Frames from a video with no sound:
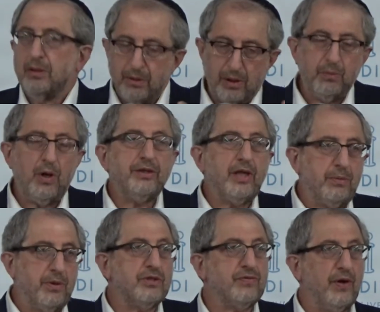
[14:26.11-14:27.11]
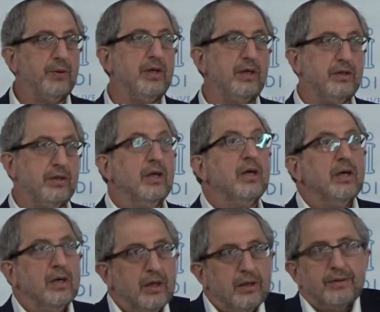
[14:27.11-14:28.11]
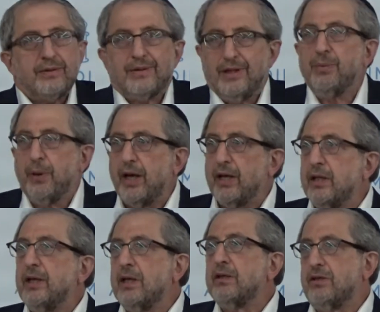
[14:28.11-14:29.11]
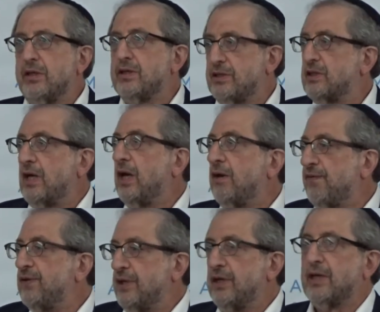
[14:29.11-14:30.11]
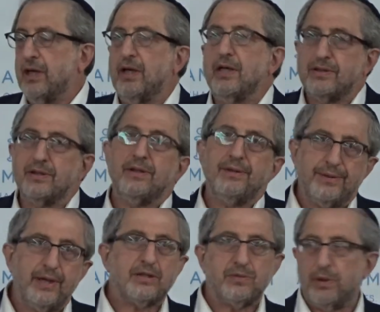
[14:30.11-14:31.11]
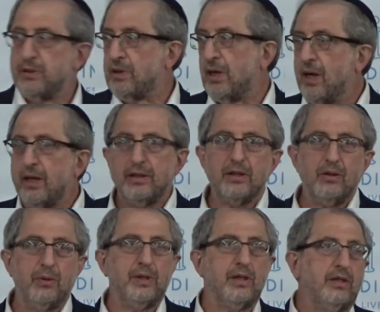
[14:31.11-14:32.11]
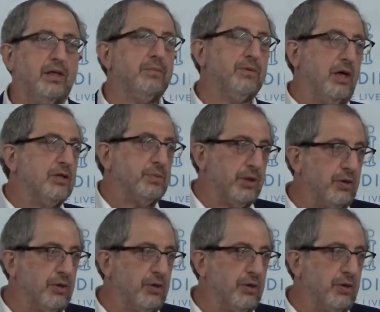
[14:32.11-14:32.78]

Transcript: uh, one that was very derailing to the staff and to the kids, and that's what I and the whole team does.